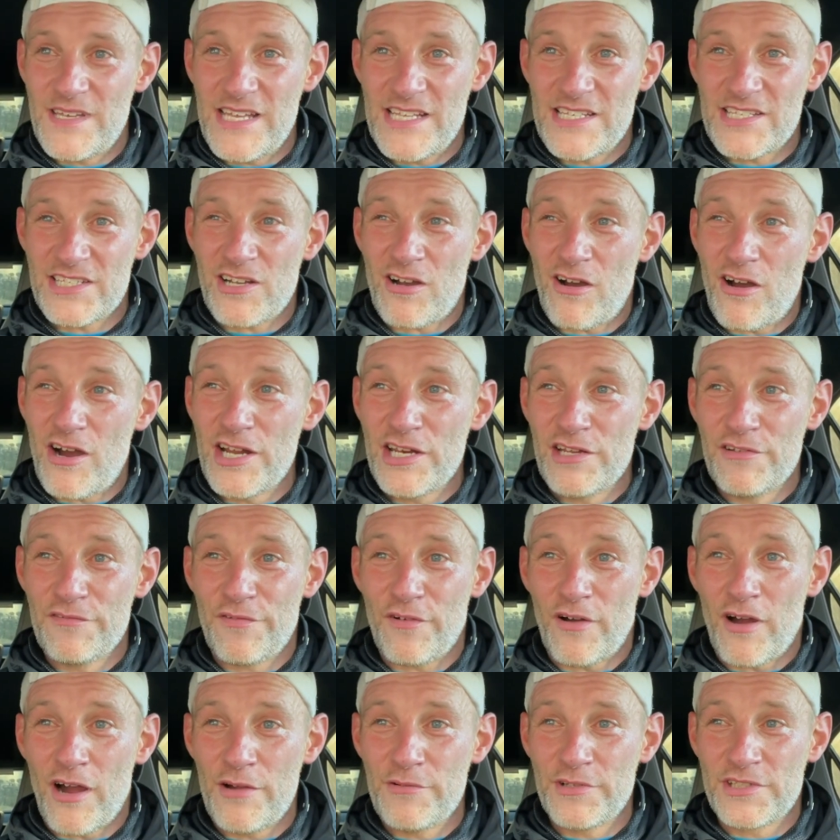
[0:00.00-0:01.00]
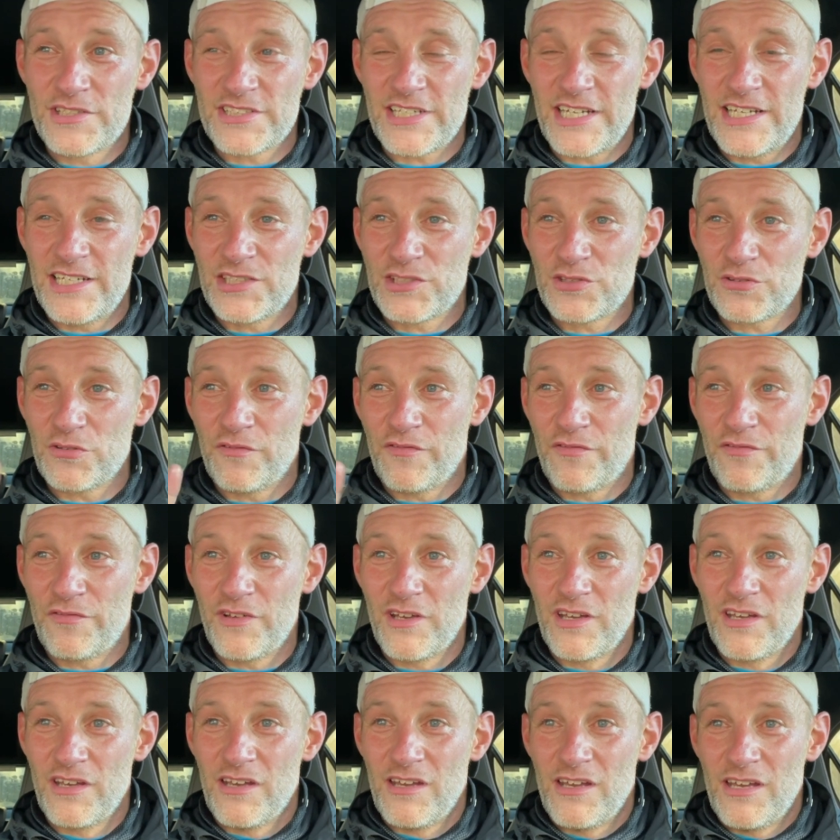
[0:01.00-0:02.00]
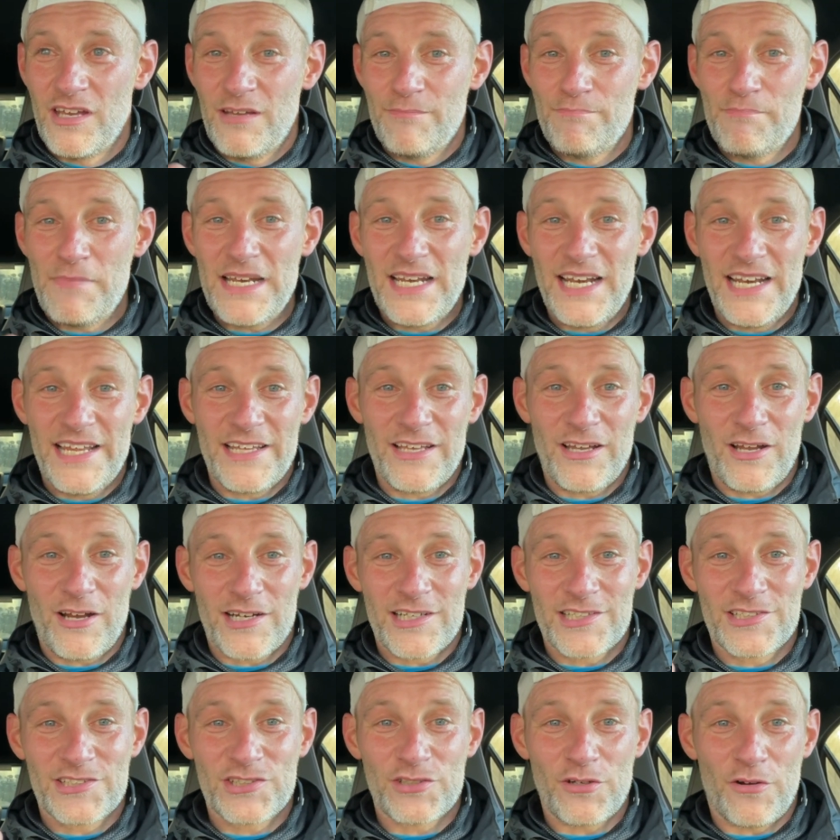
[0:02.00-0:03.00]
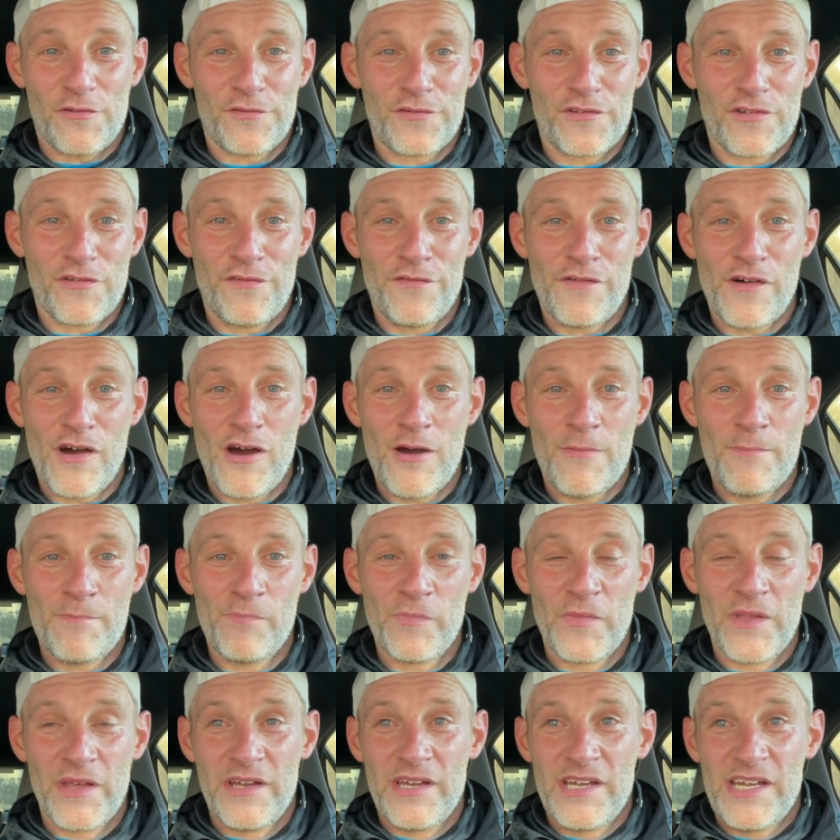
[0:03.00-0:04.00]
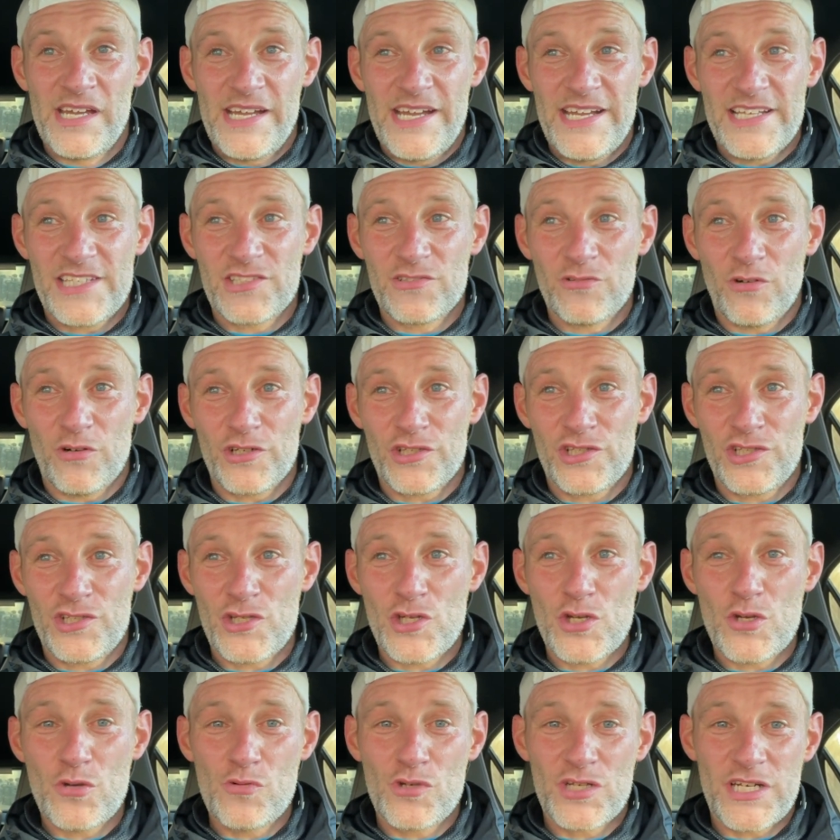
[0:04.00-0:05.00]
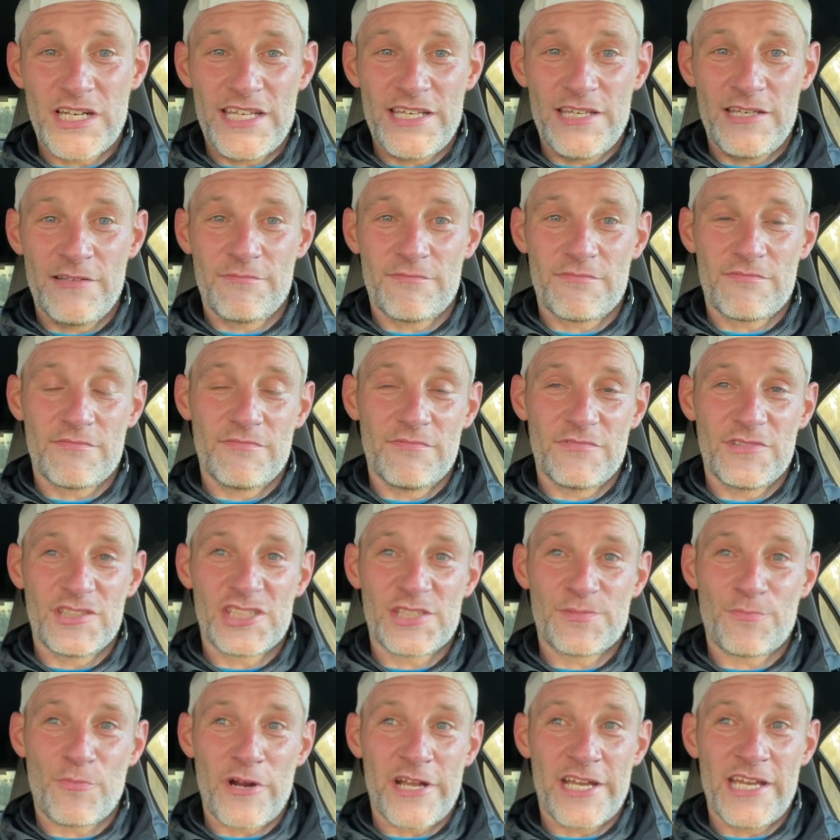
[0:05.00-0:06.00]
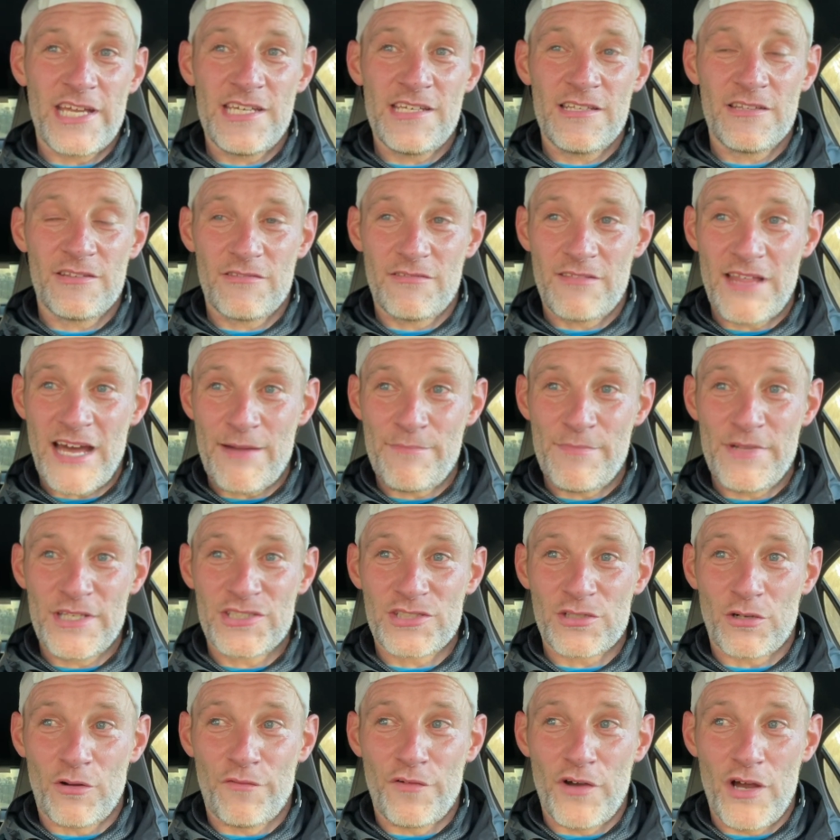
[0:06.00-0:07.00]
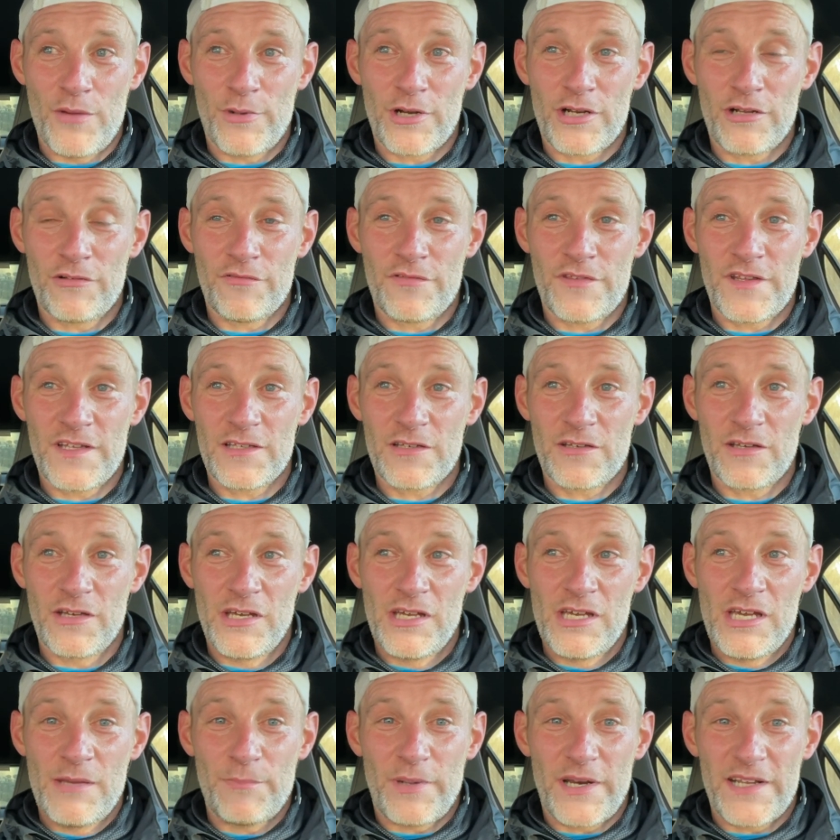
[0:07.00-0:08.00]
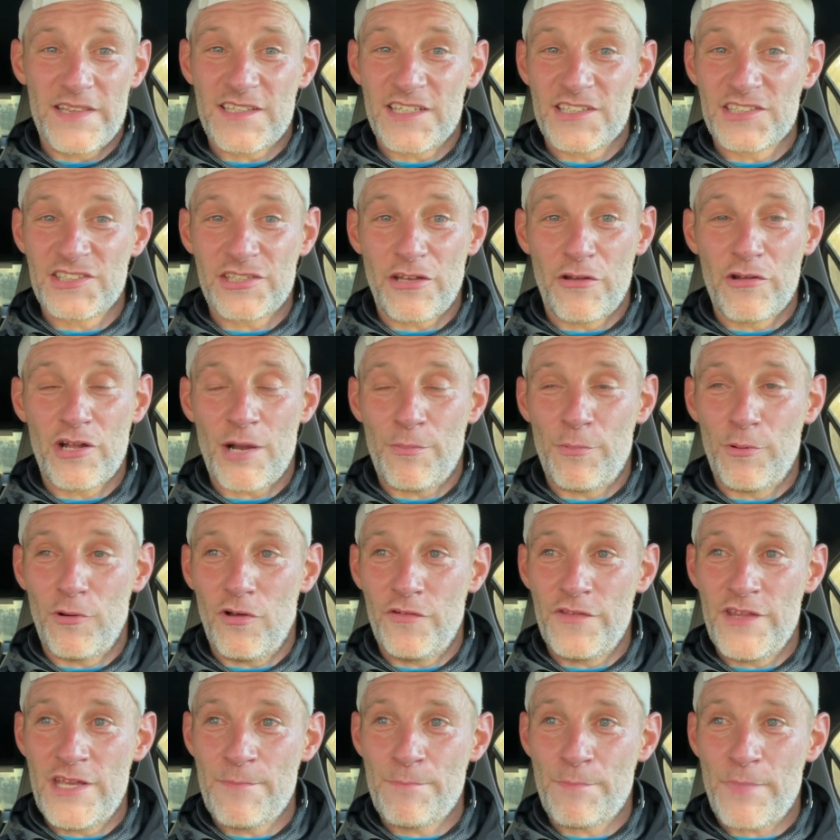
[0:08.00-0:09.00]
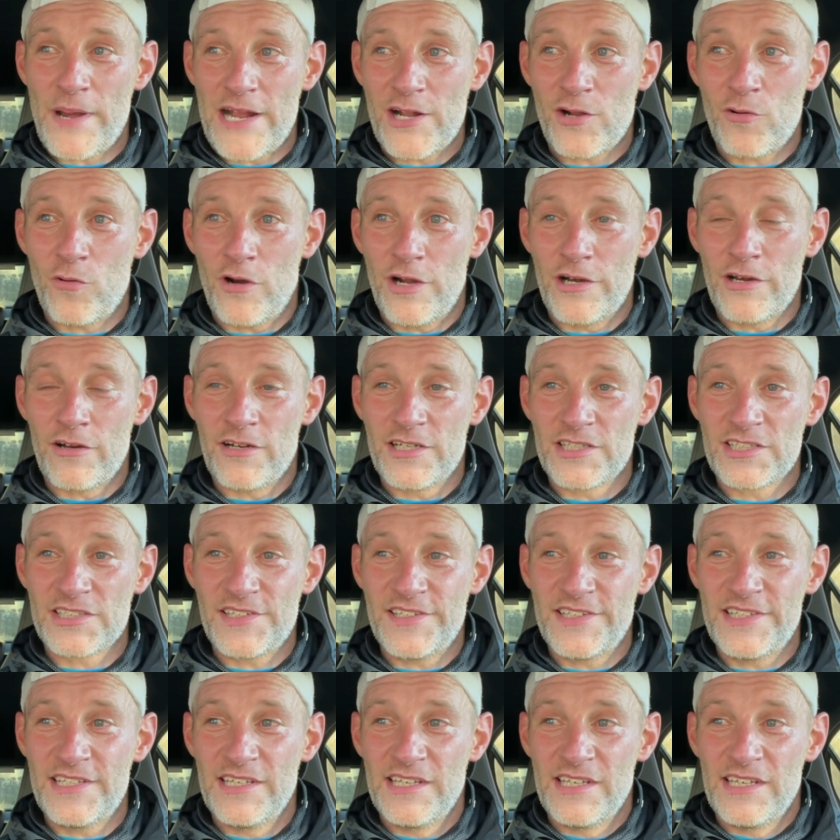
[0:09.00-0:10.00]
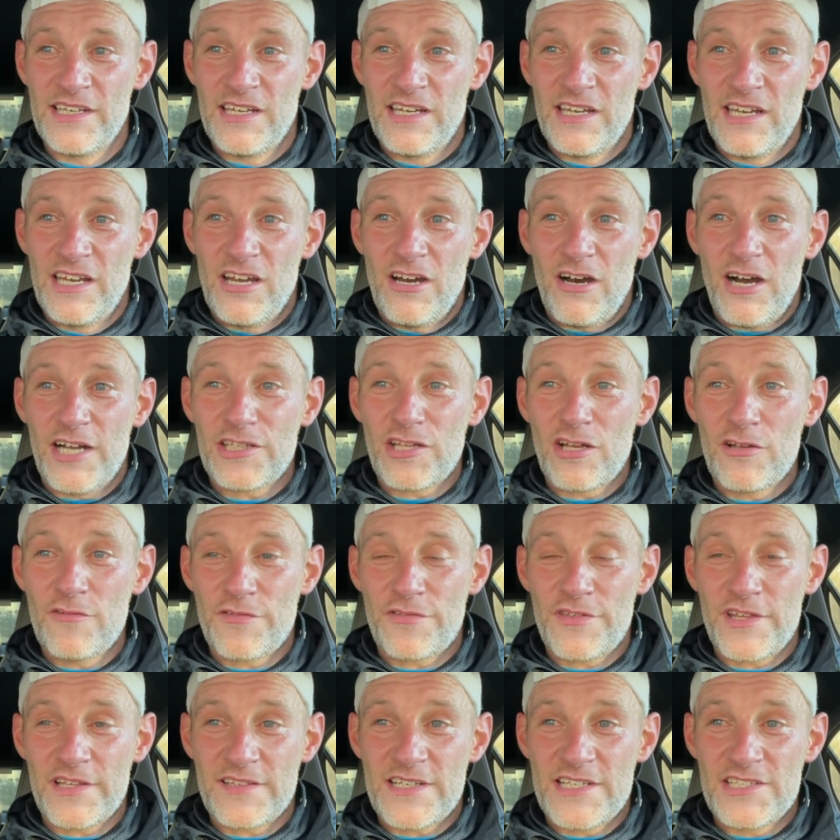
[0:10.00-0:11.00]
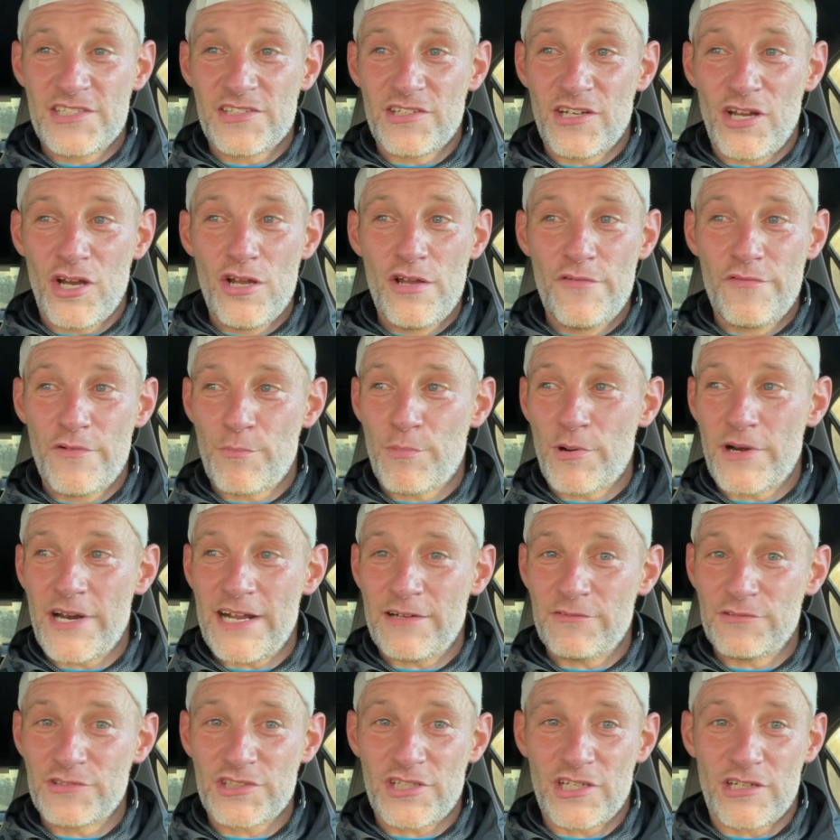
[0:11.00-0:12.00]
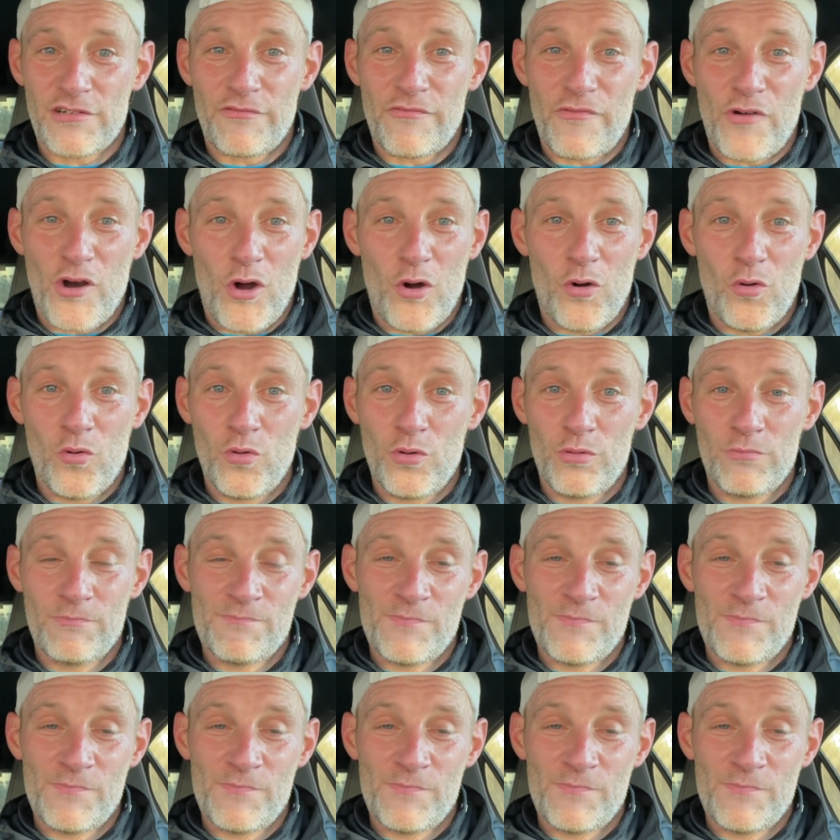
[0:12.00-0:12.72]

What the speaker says: kind of, I would say it's sort of middling, kind of soft to firm. It's not hugely springy, that midsole foam, I don't think, but it does soak up a lot of the impact quite nicely. I don't think there's an overpronounced kind of roll